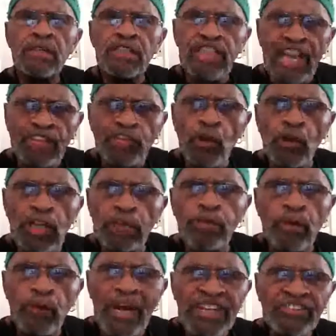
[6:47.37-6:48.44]
get your
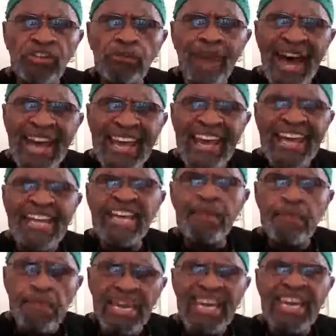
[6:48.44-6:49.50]
liberation by any
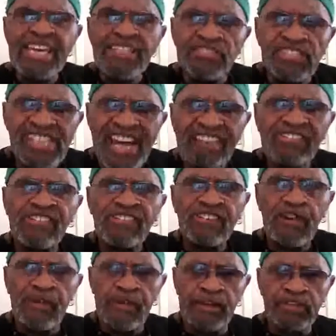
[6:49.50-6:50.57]
means
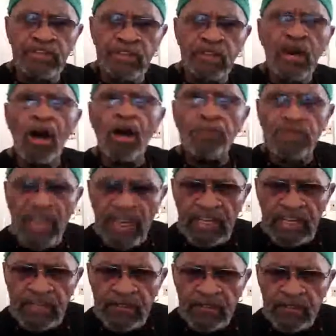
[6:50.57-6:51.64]
necessary to obtain
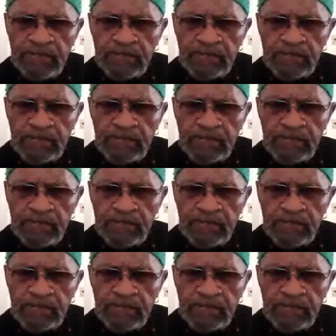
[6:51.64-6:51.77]
it.